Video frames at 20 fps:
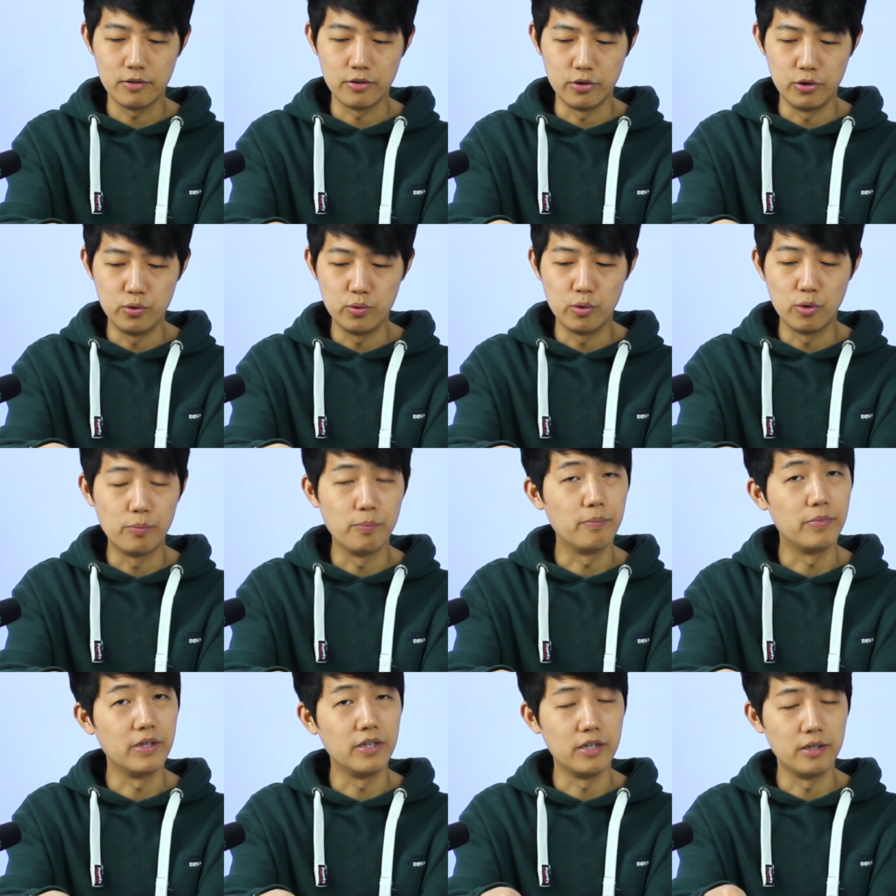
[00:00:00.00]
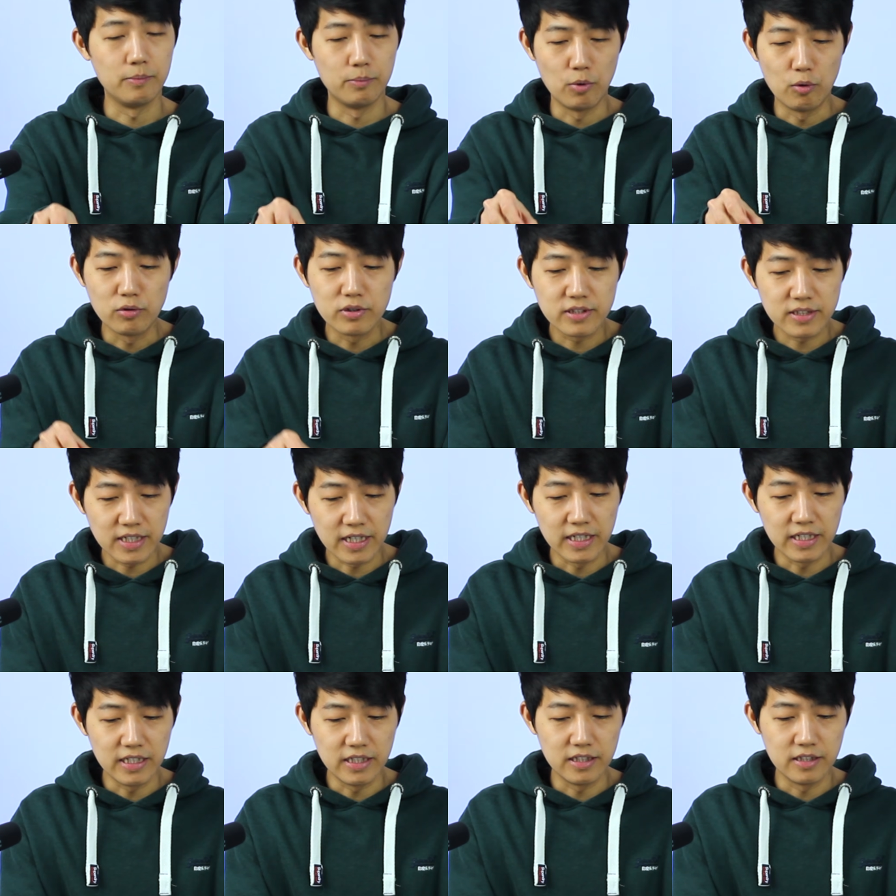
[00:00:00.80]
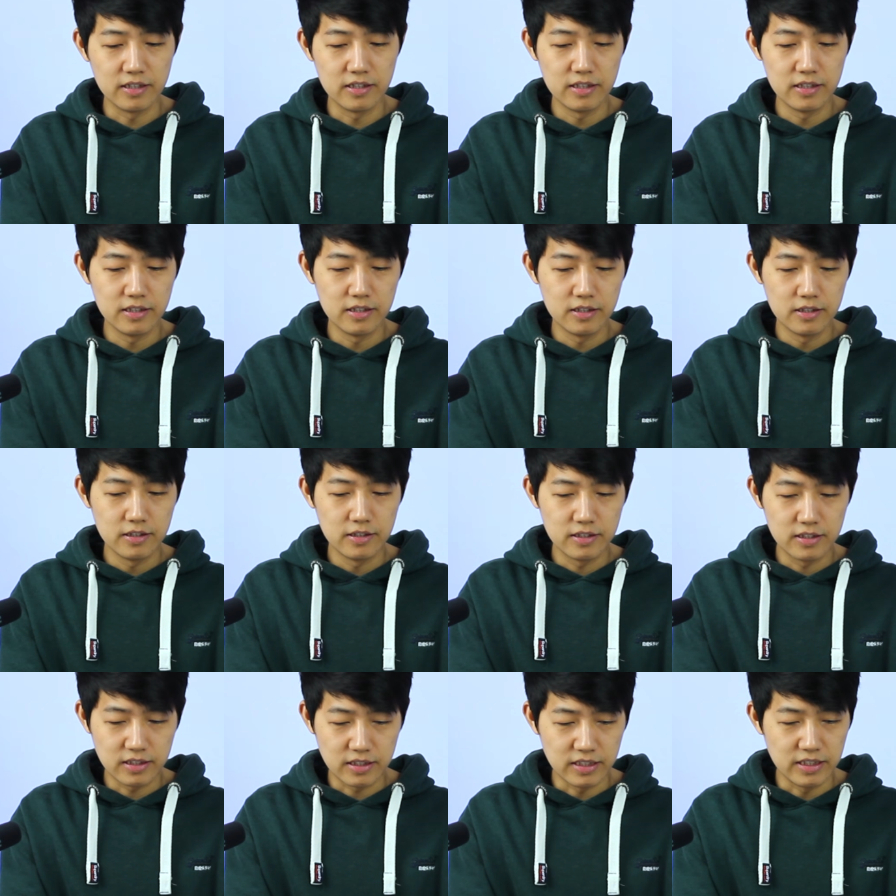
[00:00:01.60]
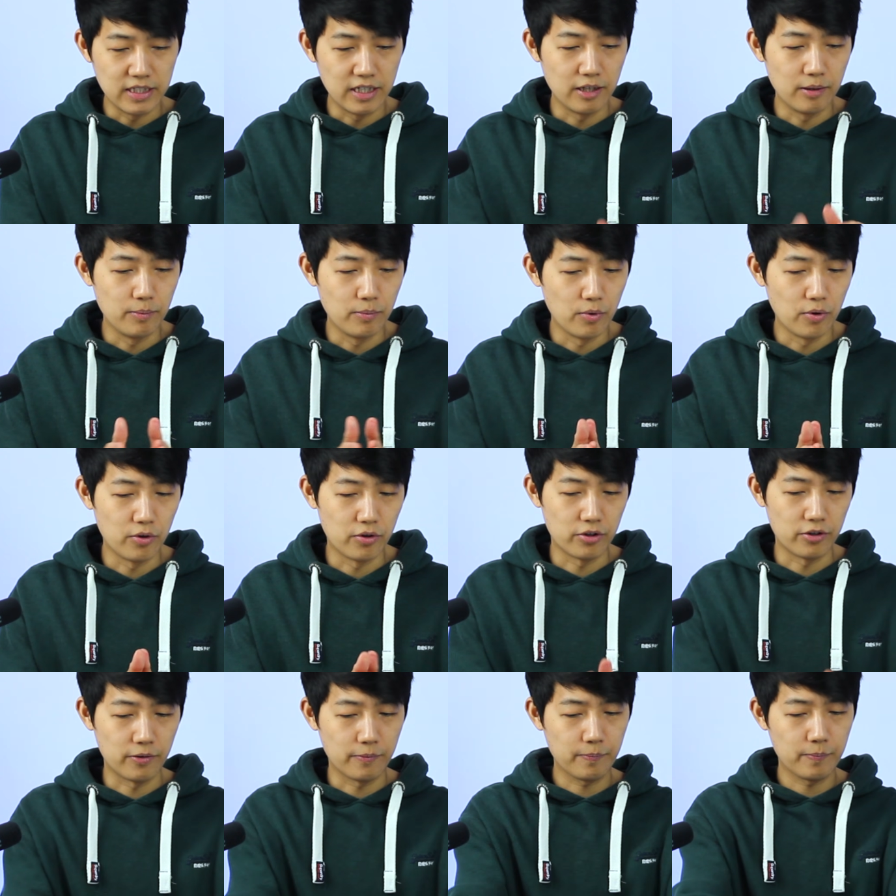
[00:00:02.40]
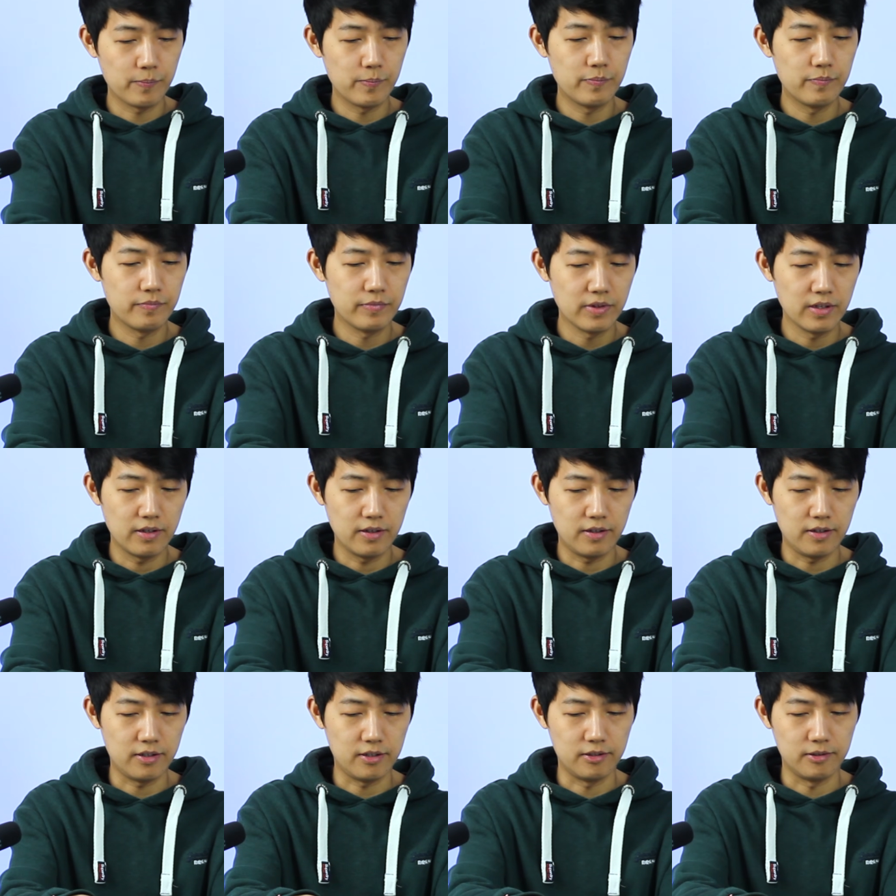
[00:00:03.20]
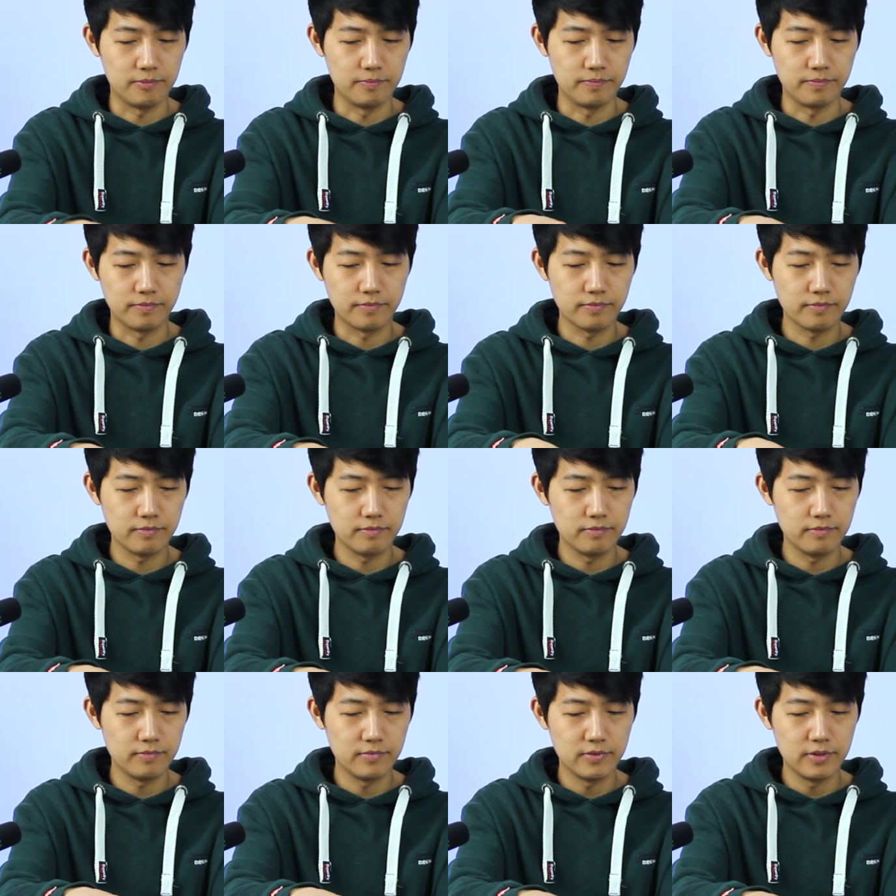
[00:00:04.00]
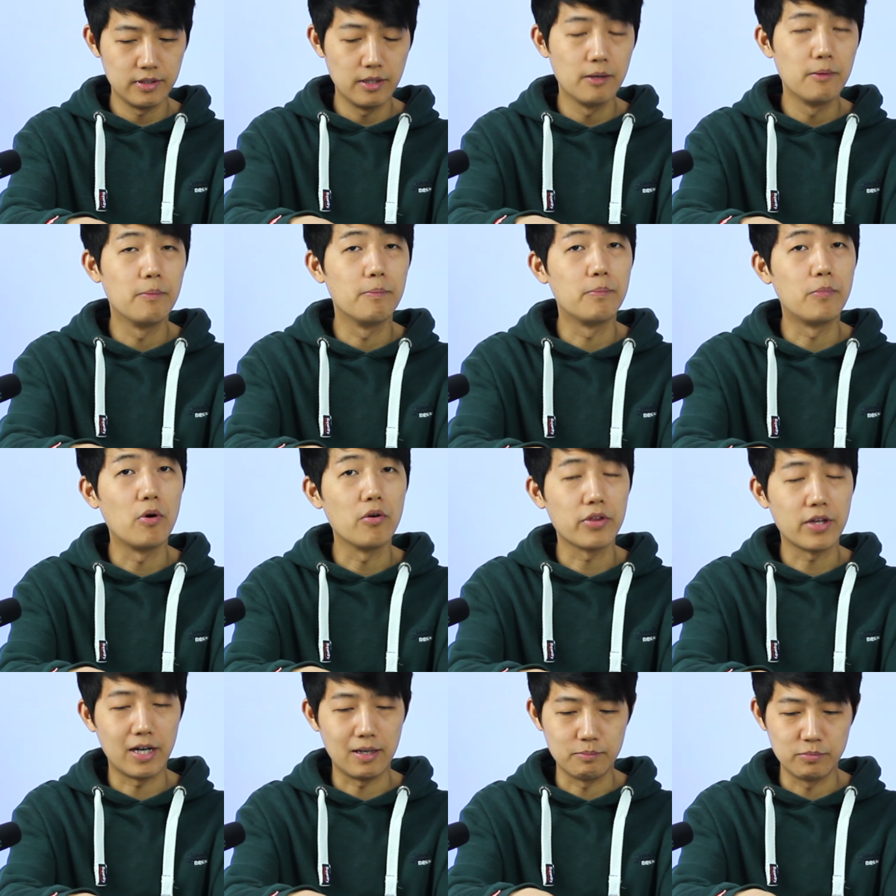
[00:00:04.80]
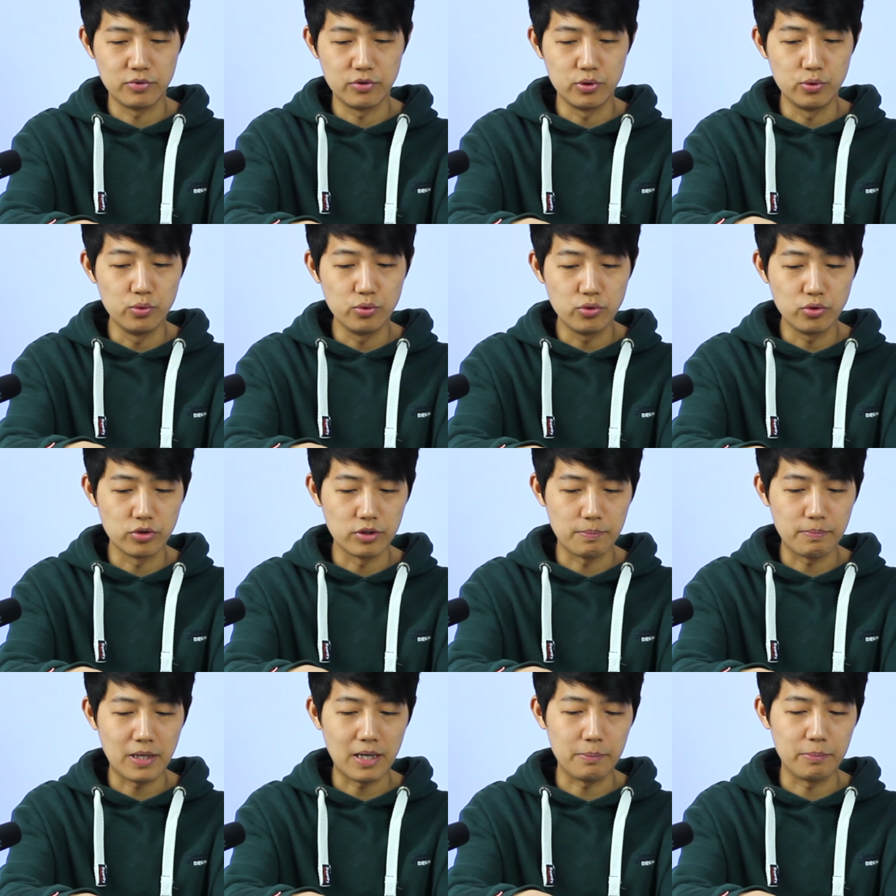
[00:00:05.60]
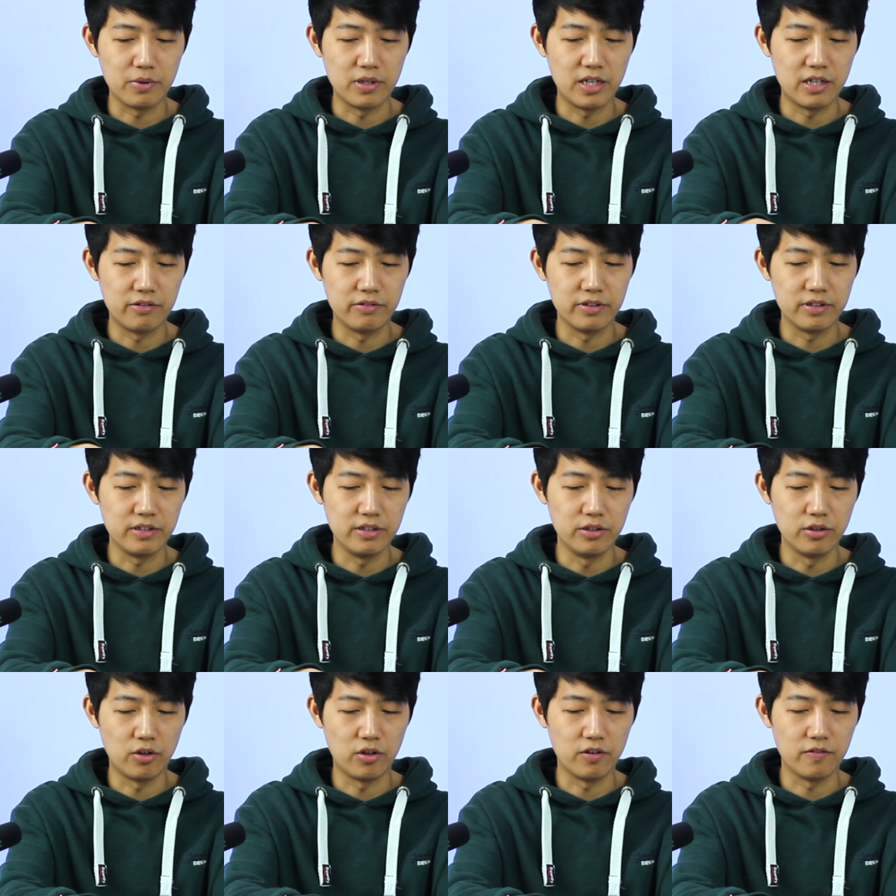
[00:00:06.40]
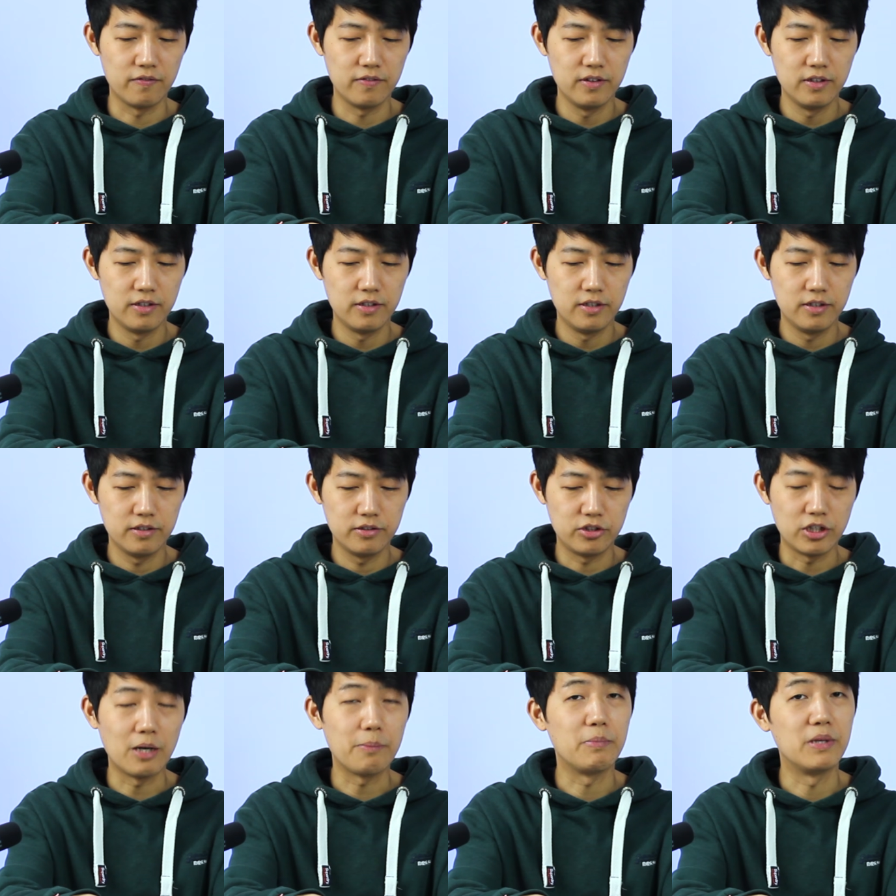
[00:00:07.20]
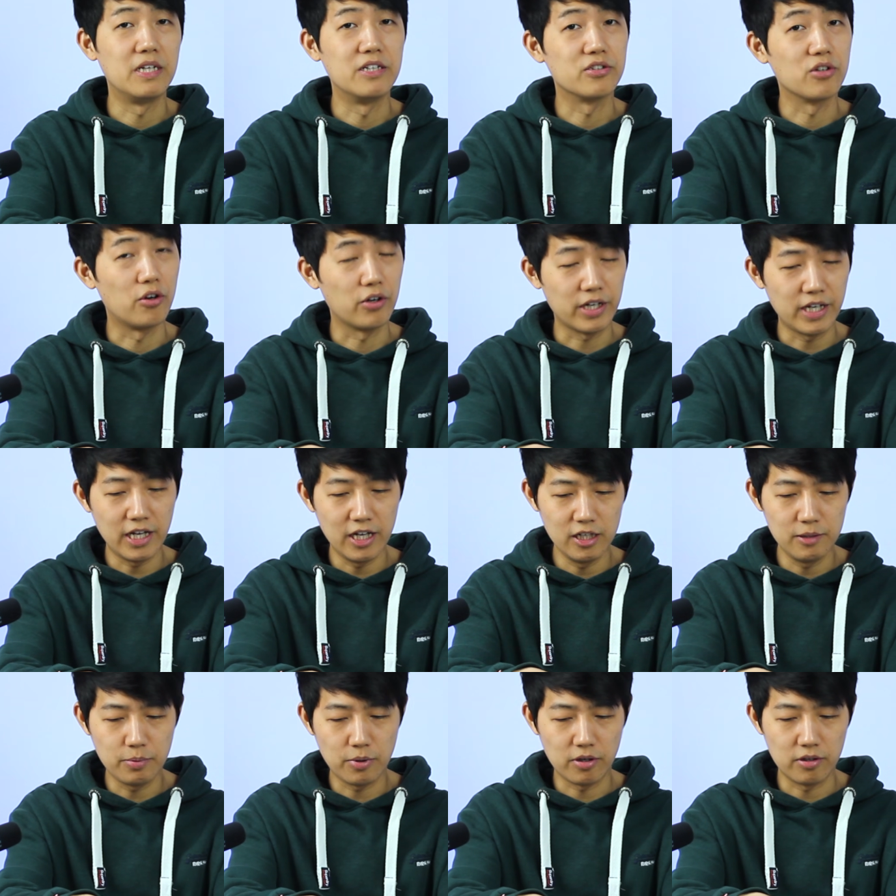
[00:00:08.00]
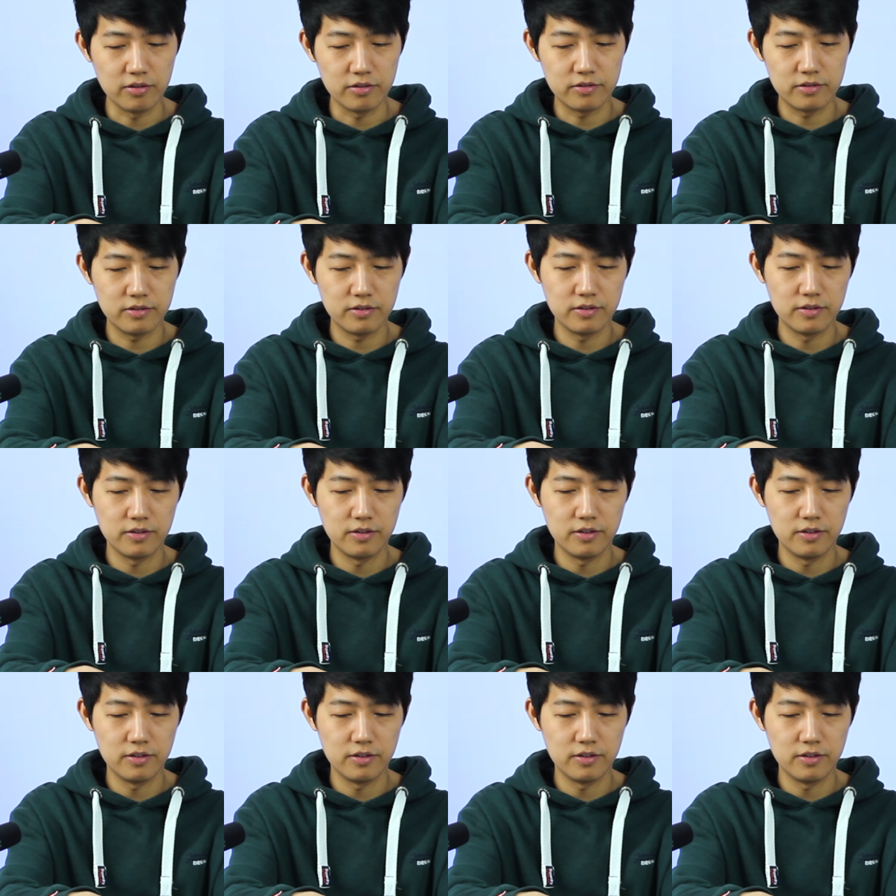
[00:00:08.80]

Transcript: you will be most likely seeing more ball tops due to the popularity of Japanese arcade parts